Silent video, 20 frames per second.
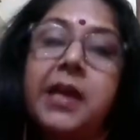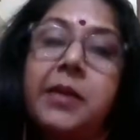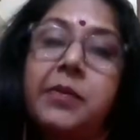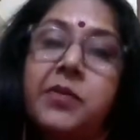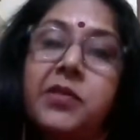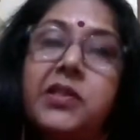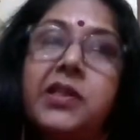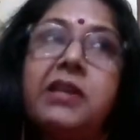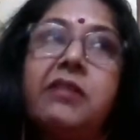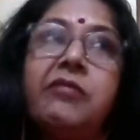time,
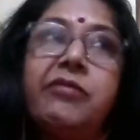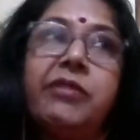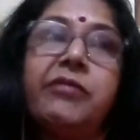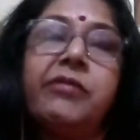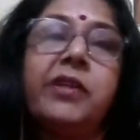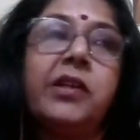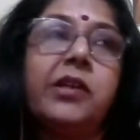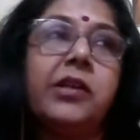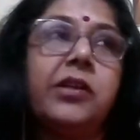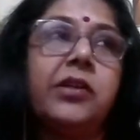still we
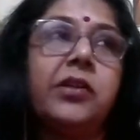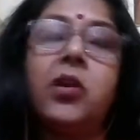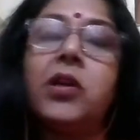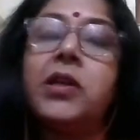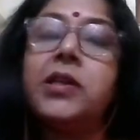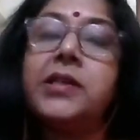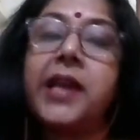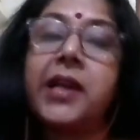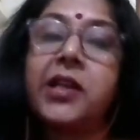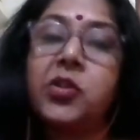were
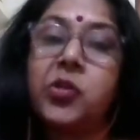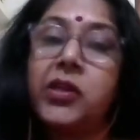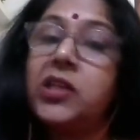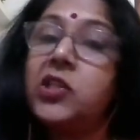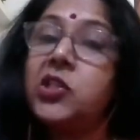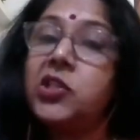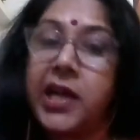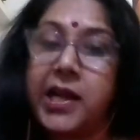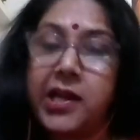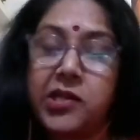not actually
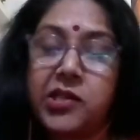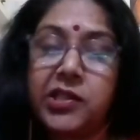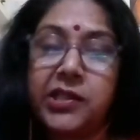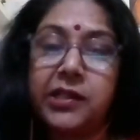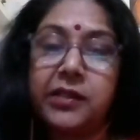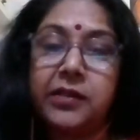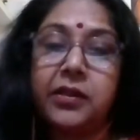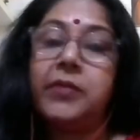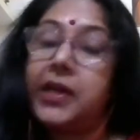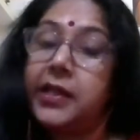
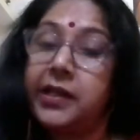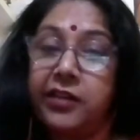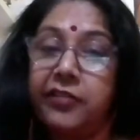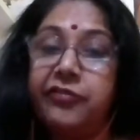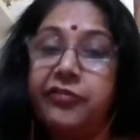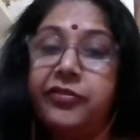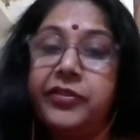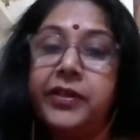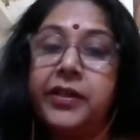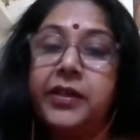charging
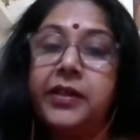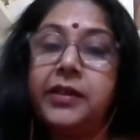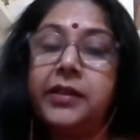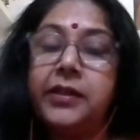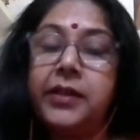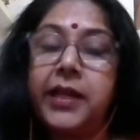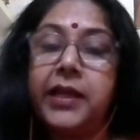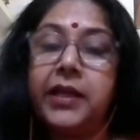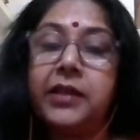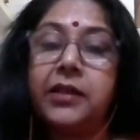enough.
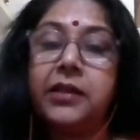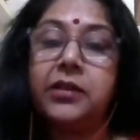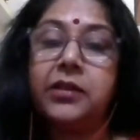Like